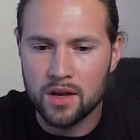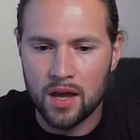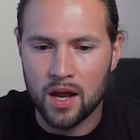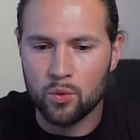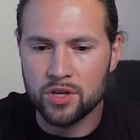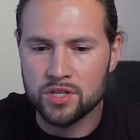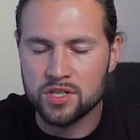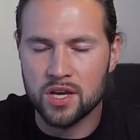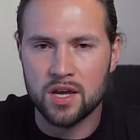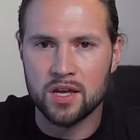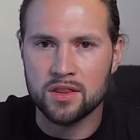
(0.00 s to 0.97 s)
And we just
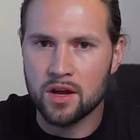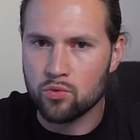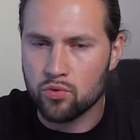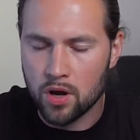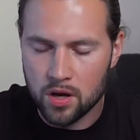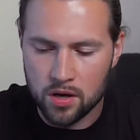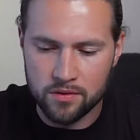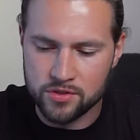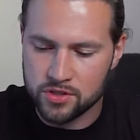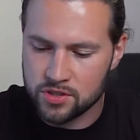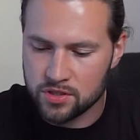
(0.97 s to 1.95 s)
get in that rut of
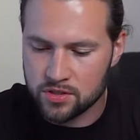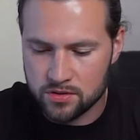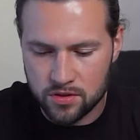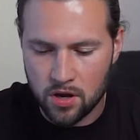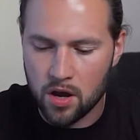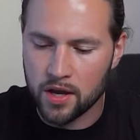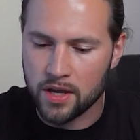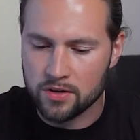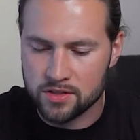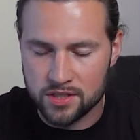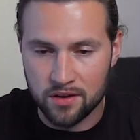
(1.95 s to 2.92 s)
just talking
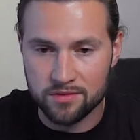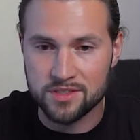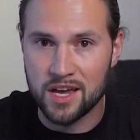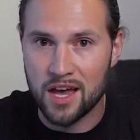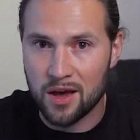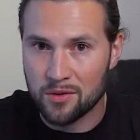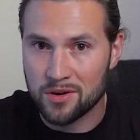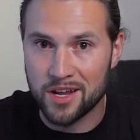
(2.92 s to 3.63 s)
yourself down,